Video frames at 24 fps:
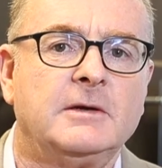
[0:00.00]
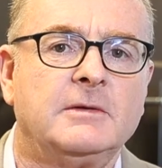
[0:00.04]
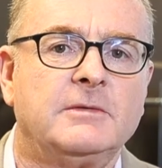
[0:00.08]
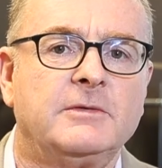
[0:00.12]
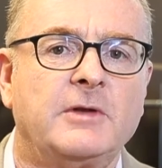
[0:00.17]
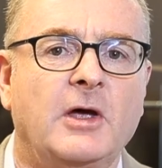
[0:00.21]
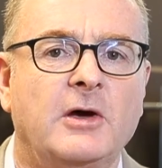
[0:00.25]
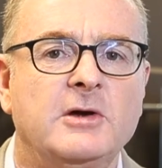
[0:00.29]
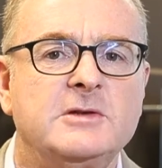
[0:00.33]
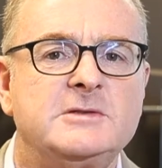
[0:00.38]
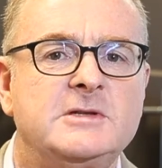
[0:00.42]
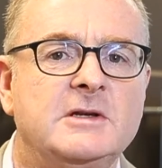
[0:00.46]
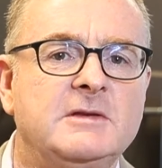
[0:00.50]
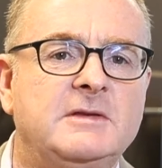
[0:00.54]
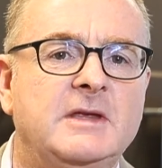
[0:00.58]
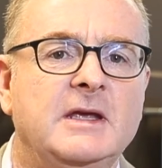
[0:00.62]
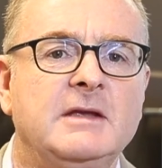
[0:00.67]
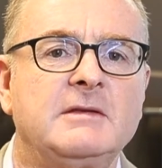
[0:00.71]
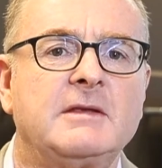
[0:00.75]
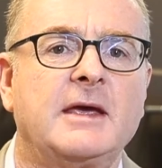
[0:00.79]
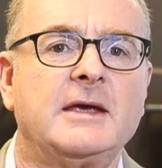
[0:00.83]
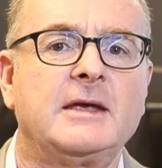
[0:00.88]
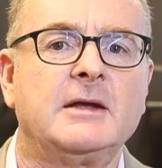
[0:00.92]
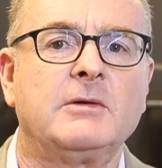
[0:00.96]
Those who
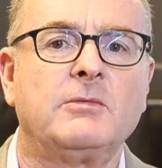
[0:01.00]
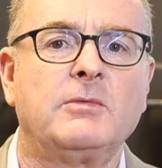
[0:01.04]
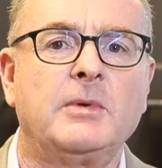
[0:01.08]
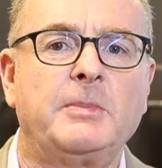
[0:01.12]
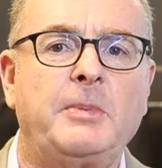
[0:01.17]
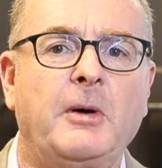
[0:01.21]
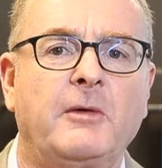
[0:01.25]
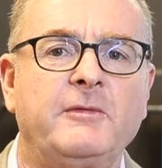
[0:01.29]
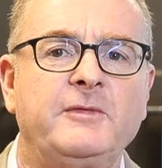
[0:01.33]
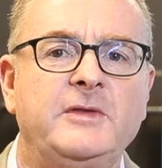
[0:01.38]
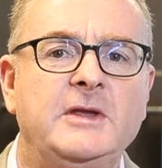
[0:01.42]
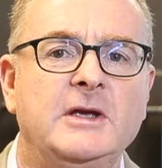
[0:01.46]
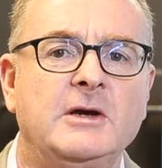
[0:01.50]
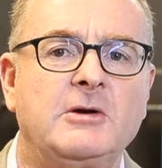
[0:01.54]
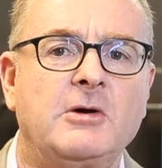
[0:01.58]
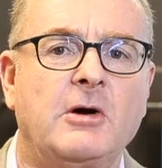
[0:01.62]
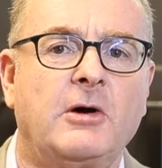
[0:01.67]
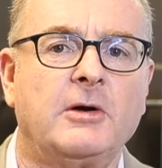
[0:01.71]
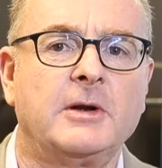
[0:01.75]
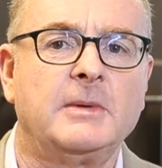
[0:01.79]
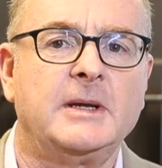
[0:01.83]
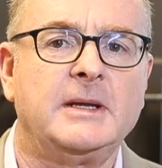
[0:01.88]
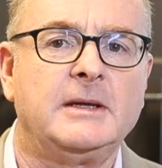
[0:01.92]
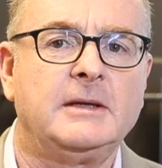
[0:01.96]
think they can rip off the
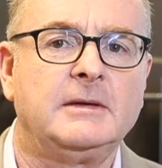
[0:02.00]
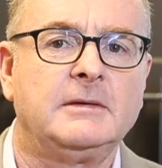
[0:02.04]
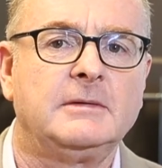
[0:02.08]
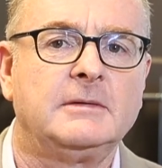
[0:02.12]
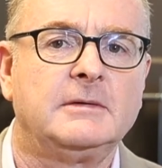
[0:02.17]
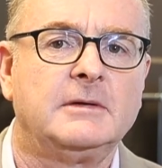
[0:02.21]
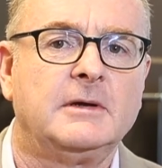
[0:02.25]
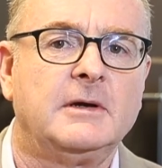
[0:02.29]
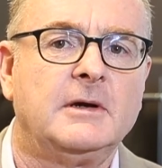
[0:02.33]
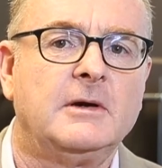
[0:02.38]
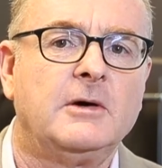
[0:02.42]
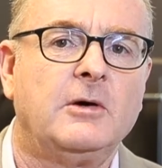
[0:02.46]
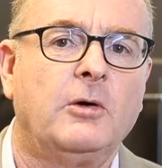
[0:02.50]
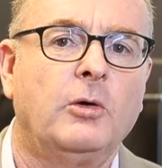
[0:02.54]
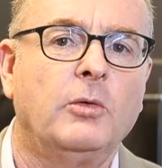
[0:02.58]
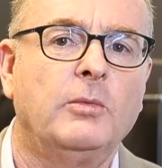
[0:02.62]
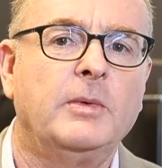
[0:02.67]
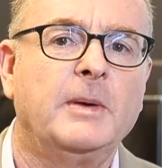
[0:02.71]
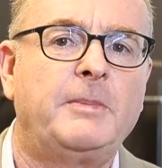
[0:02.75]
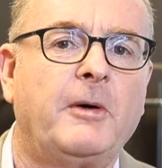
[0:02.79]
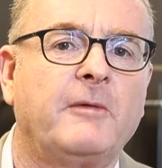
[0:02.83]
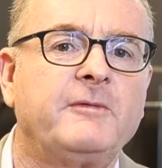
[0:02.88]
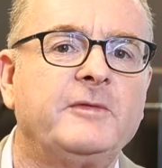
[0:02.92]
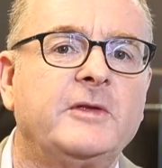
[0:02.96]
economy or
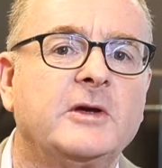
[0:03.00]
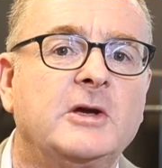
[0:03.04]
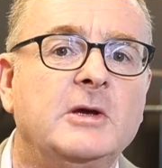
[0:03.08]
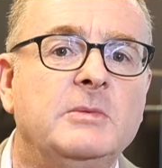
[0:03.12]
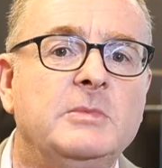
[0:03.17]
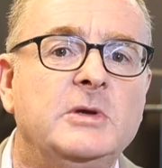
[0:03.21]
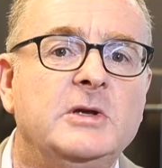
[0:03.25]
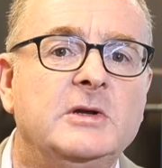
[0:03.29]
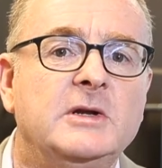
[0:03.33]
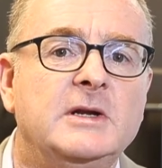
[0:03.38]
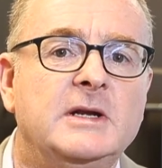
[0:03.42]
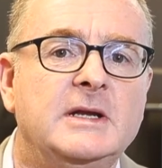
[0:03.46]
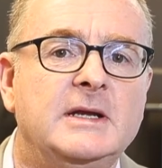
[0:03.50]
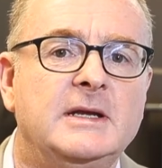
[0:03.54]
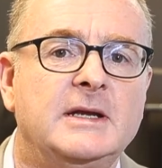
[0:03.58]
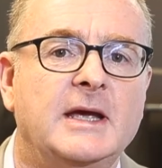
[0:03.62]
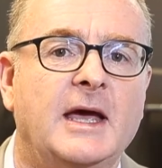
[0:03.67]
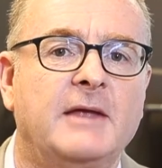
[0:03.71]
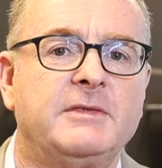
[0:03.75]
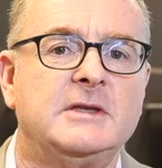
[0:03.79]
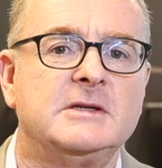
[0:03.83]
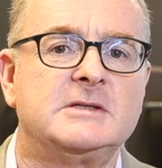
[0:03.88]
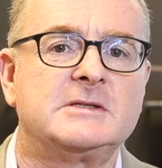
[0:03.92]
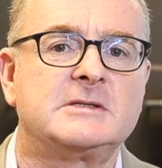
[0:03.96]
rip off the community
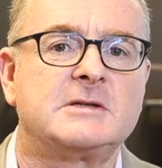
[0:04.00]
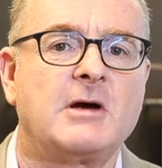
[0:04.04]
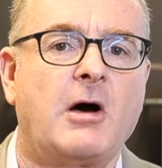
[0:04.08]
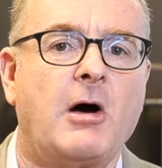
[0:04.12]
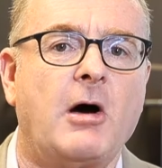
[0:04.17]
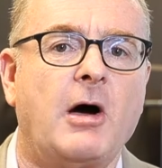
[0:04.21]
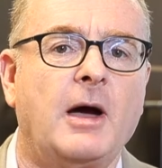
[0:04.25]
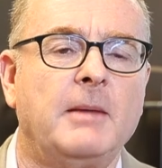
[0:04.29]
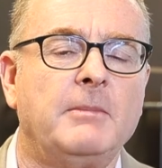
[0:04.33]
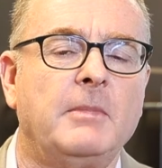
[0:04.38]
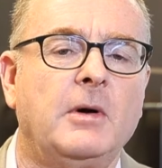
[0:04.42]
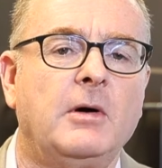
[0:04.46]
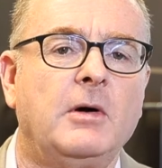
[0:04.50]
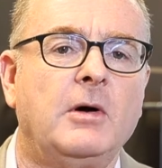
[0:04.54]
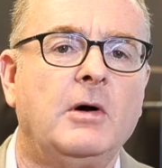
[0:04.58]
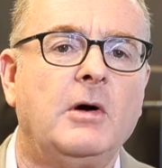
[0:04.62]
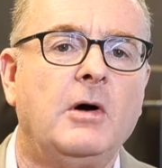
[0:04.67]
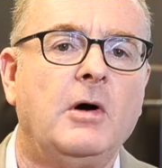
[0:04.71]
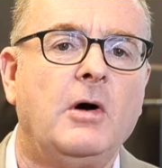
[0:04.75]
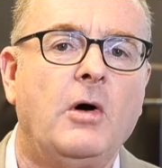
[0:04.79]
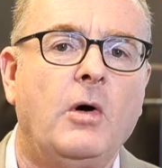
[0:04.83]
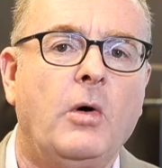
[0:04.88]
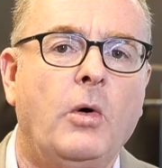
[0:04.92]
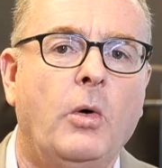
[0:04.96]
at this time
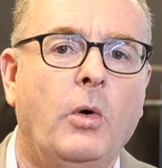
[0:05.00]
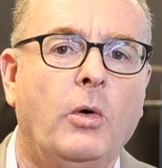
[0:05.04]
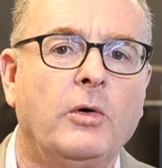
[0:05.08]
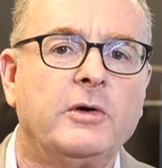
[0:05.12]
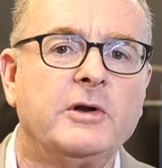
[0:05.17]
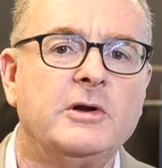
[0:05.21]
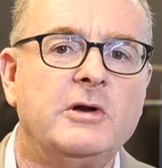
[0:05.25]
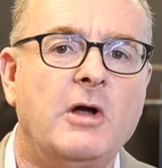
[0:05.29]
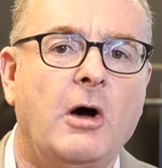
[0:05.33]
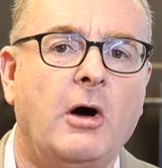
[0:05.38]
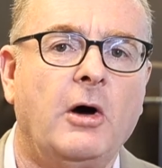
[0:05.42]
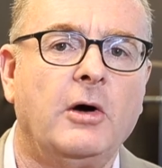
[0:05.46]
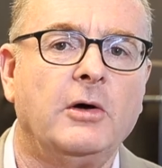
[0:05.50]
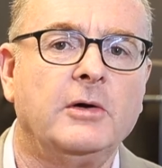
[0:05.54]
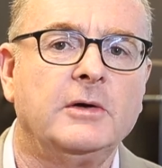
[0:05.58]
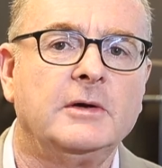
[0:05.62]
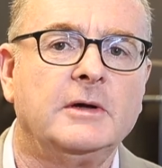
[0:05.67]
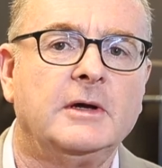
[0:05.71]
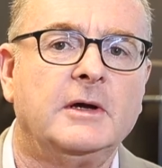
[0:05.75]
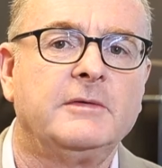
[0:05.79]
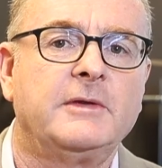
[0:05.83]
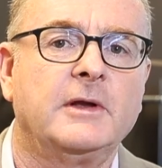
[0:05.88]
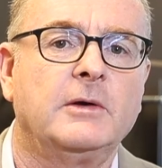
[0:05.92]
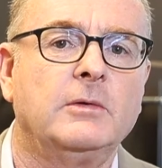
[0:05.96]
ought to know
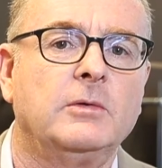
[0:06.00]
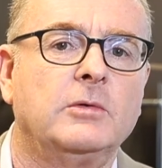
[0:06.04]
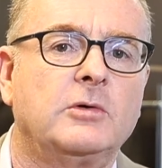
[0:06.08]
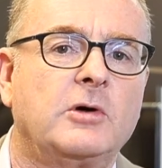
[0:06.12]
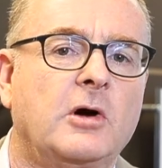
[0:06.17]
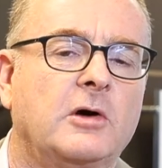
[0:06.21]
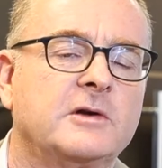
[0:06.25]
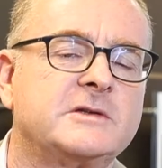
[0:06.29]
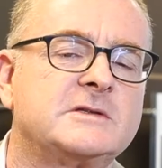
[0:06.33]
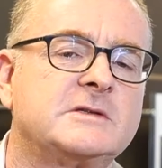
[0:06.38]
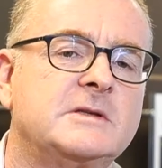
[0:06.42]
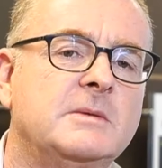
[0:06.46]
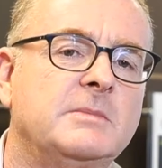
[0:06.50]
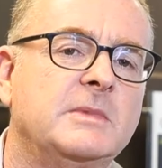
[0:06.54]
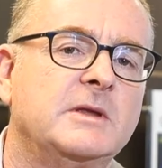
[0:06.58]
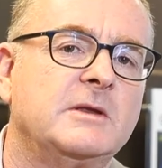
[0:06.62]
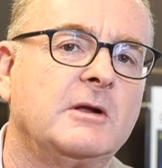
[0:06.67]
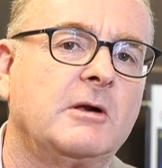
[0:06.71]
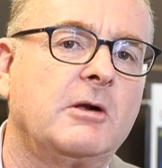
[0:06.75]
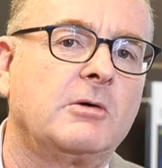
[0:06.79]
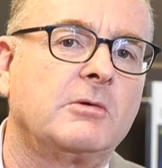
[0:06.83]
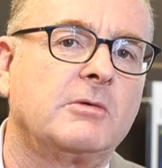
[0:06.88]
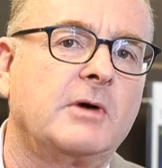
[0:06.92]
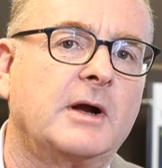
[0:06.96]
that it will cost them in the
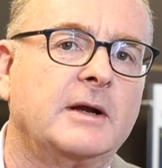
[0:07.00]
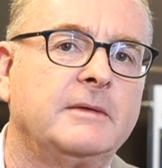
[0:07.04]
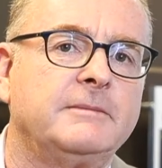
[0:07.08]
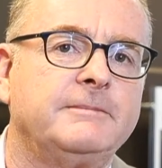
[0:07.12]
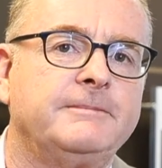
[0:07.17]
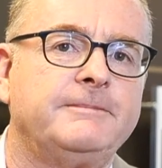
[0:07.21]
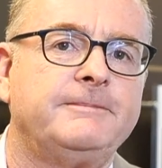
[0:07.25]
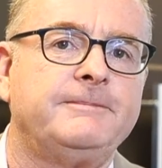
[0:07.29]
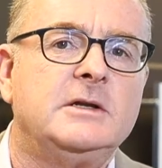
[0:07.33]
long run.